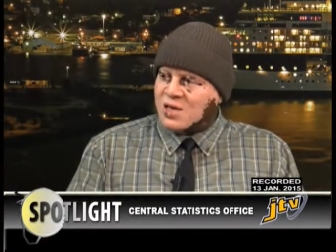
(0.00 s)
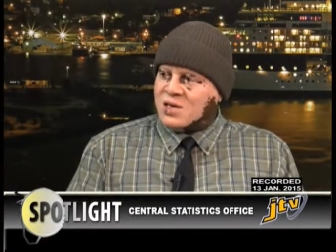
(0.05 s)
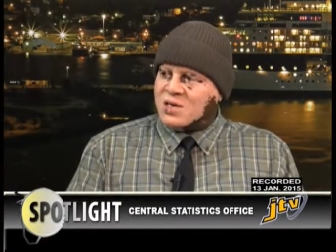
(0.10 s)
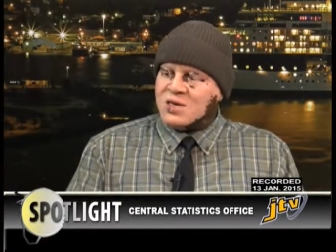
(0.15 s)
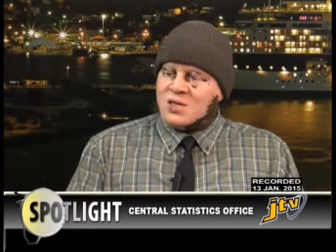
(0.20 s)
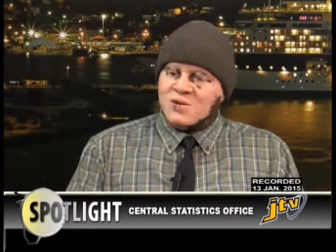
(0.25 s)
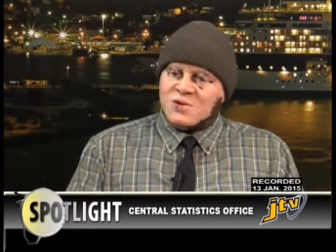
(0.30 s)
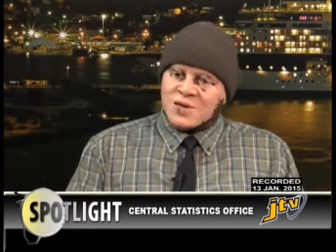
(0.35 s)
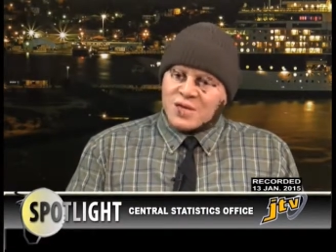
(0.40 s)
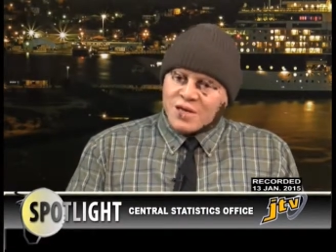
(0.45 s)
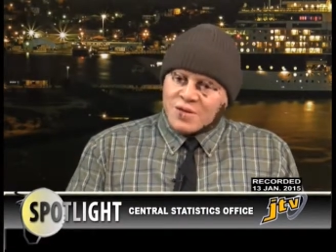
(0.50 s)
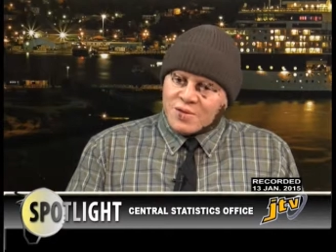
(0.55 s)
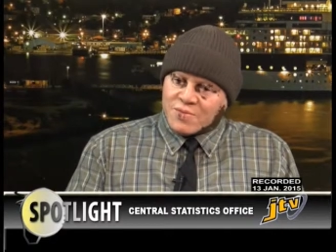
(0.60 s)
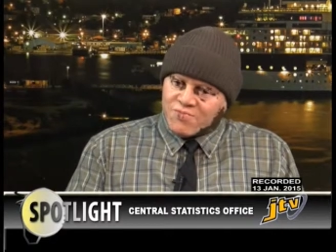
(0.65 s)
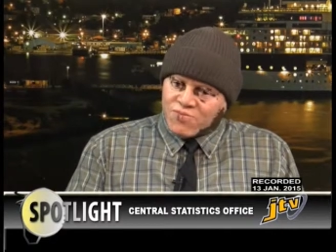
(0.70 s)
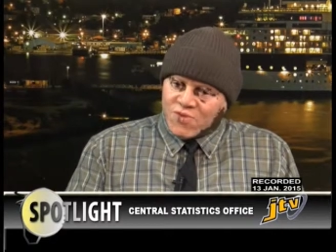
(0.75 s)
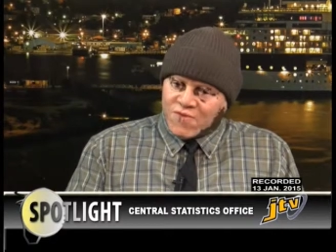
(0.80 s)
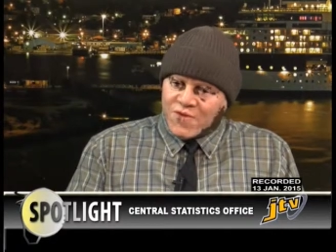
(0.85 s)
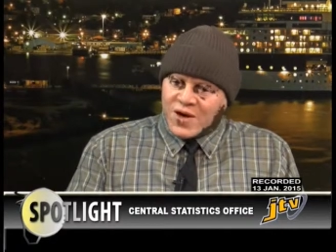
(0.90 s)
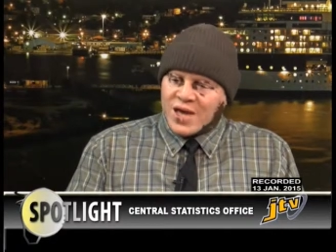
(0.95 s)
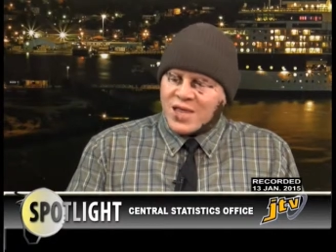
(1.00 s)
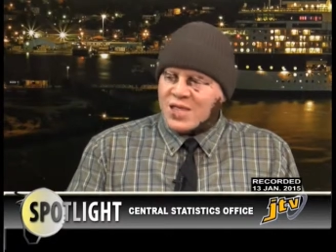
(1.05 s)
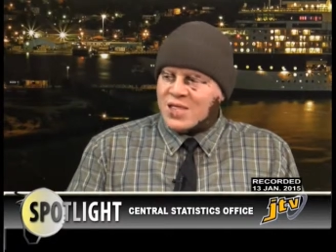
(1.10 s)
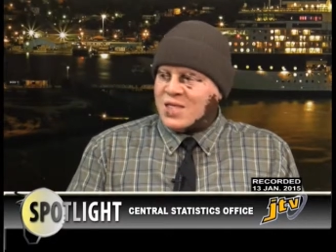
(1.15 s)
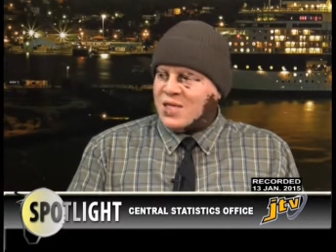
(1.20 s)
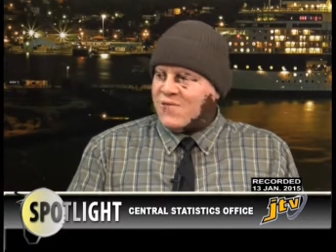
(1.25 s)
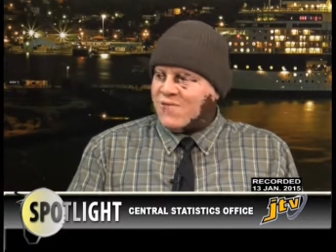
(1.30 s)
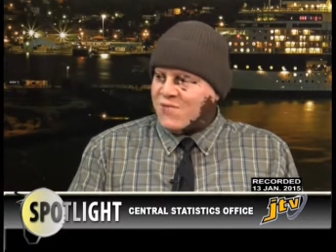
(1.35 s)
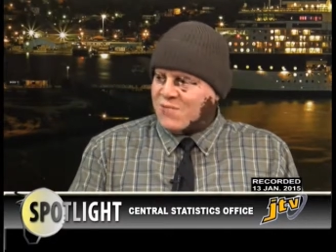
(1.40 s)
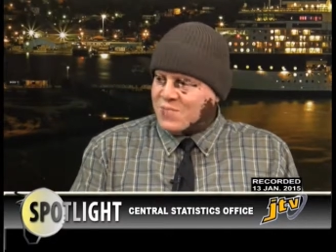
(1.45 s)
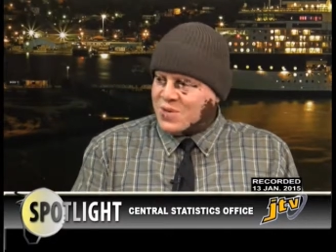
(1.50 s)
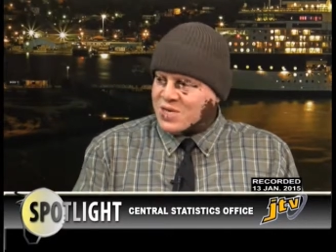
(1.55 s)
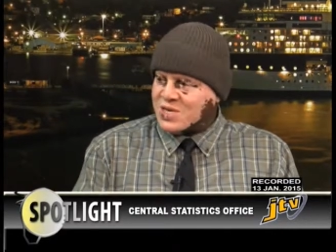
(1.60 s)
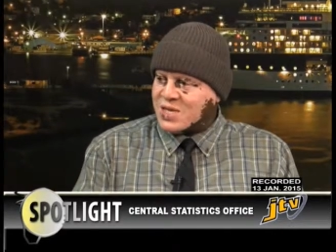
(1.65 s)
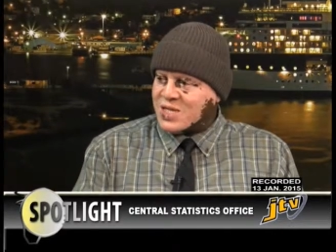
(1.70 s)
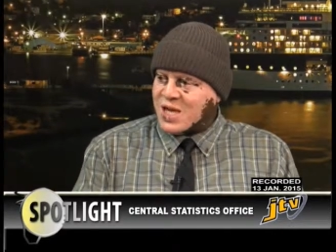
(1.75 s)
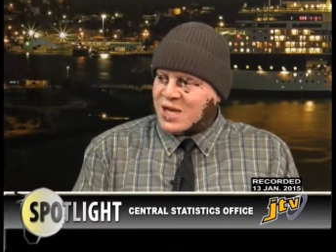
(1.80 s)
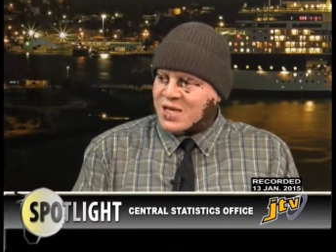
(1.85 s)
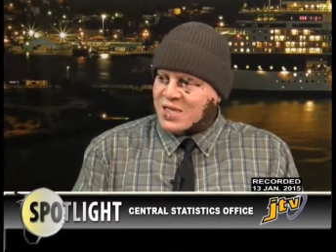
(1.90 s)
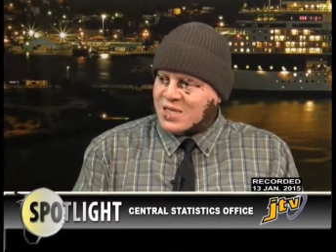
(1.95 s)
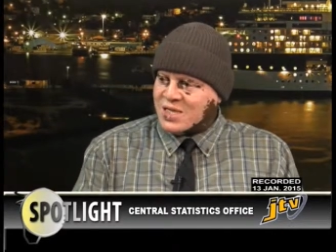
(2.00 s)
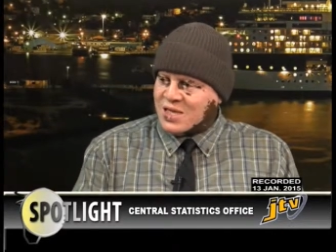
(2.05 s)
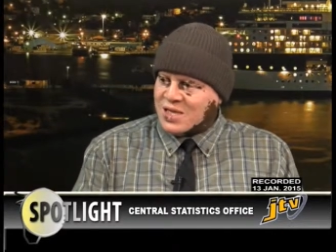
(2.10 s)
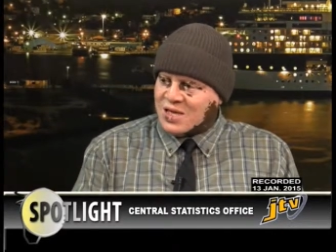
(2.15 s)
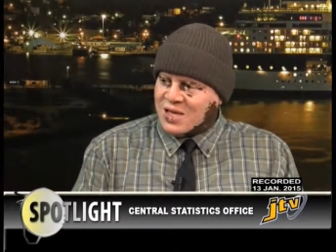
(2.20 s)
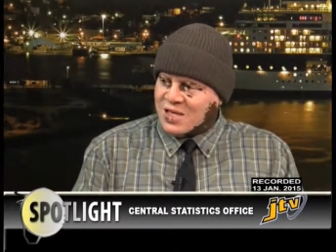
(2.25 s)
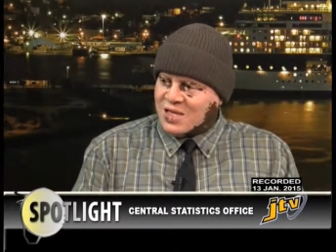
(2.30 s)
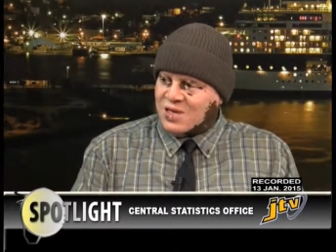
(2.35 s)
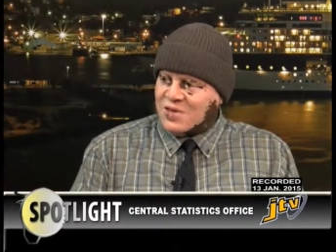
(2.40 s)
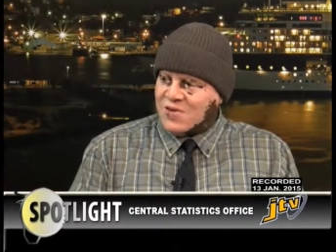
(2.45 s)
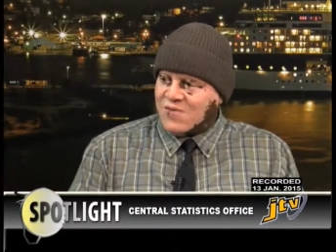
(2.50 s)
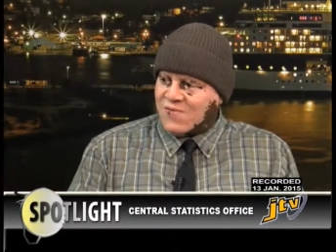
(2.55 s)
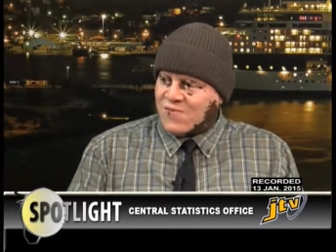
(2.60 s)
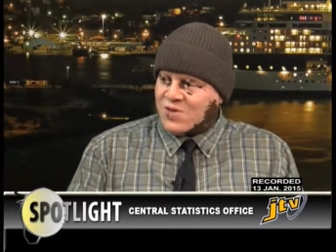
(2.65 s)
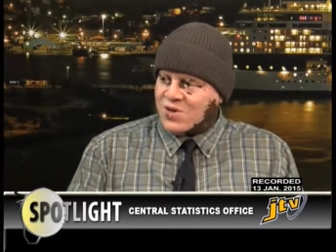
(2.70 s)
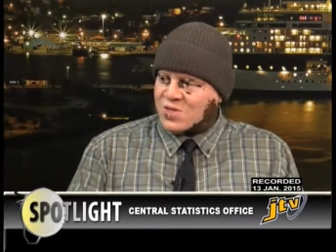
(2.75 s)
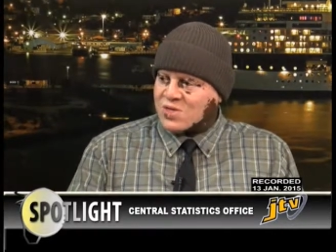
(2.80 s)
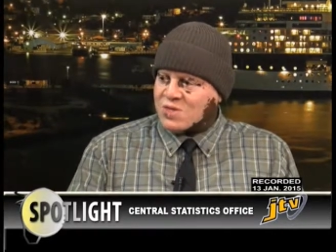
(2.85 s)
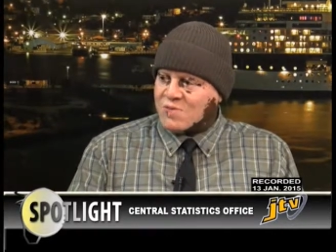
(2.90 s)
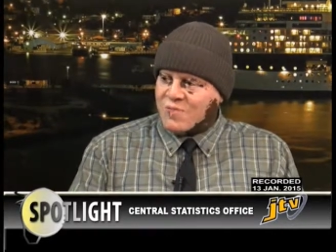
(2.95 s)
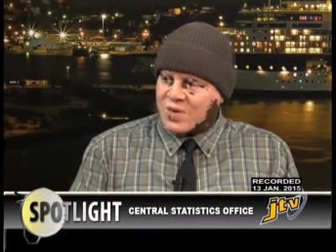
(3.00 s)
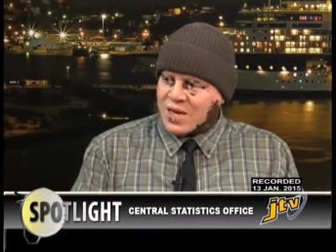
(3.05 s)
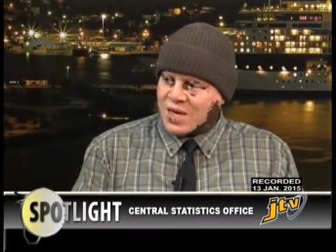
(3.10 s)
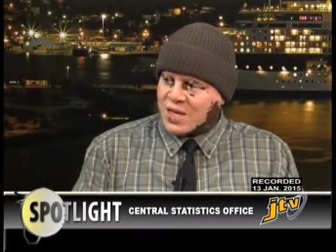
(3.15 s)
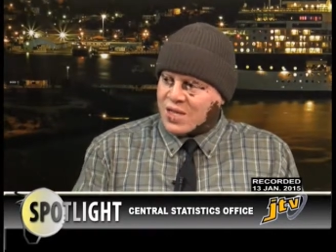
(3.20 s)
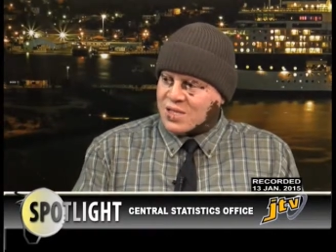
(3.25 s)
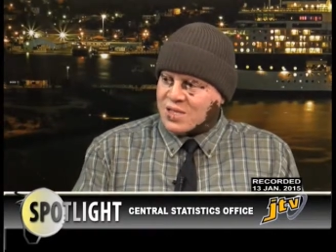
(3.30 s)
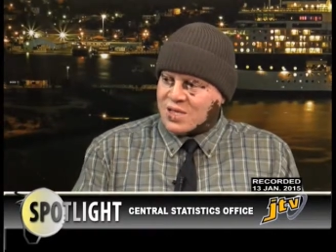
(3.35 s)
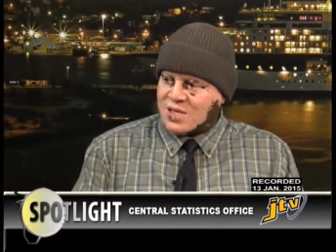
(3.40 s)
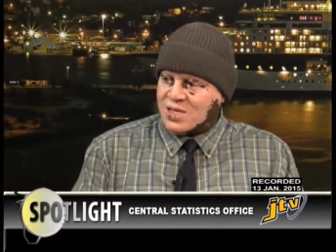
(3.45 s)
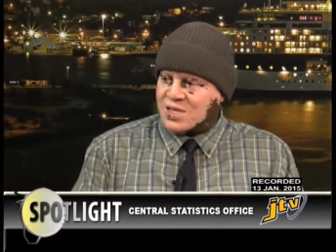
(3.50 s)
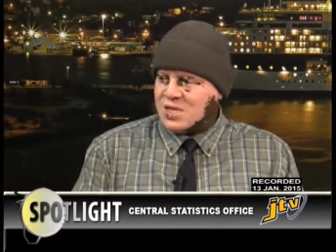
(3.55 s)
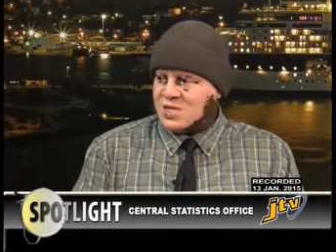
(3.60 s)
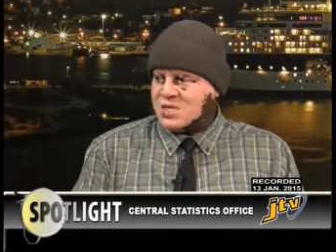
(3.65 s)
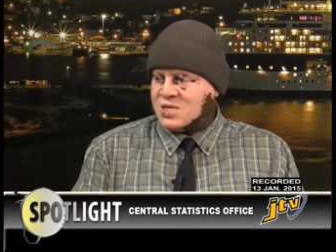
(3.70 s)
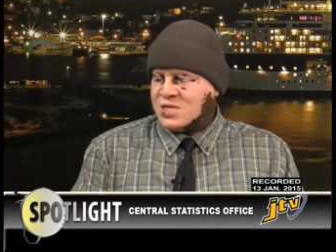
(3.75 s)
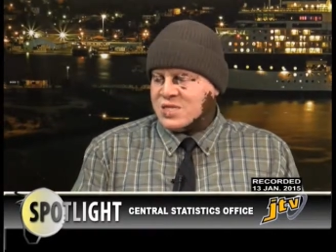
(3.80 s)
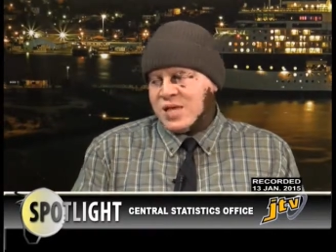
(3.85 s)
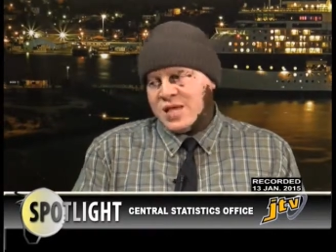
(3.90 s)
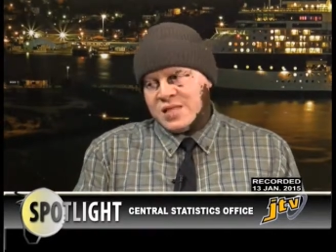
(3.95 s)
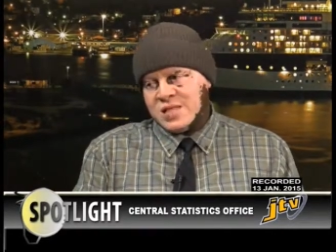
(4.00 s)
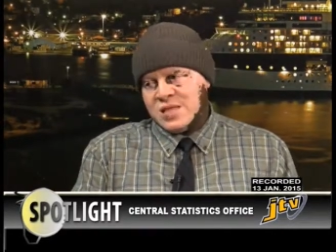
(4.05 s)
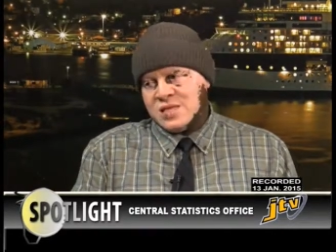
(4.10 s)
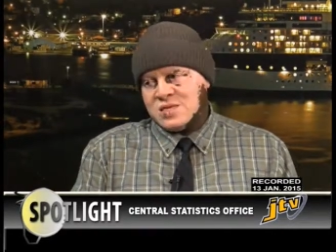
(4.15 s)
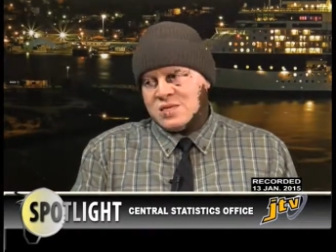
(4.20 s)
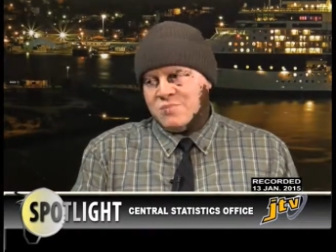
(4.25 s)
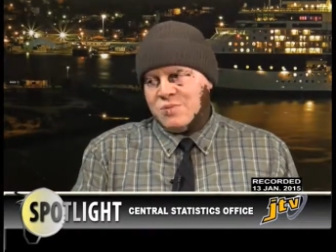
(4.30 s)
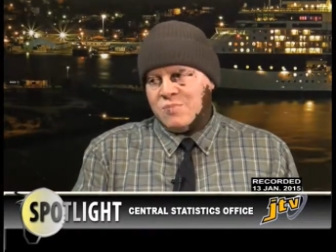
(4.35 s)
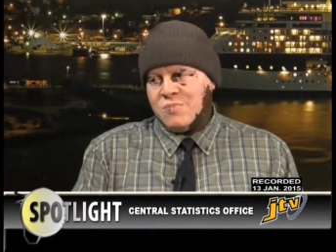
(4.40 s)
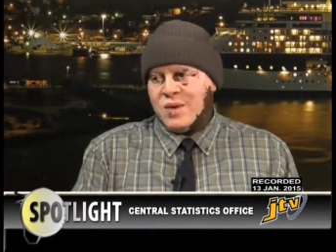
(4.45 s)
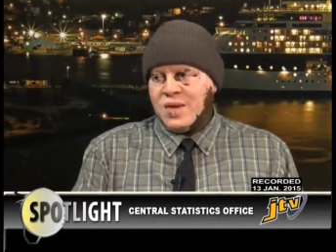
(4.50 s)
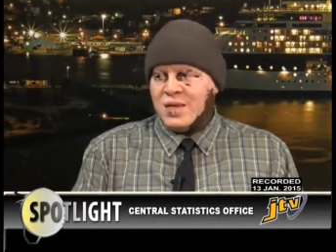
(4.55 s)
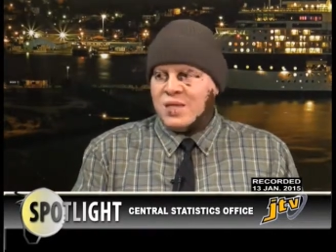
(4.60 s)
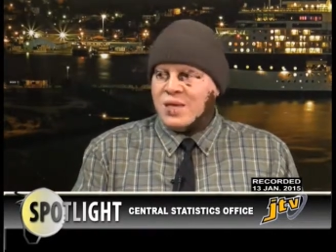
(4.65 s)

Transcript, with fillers: you know, providing the information that is needed, you know, for us to make the decisions that needs to be made.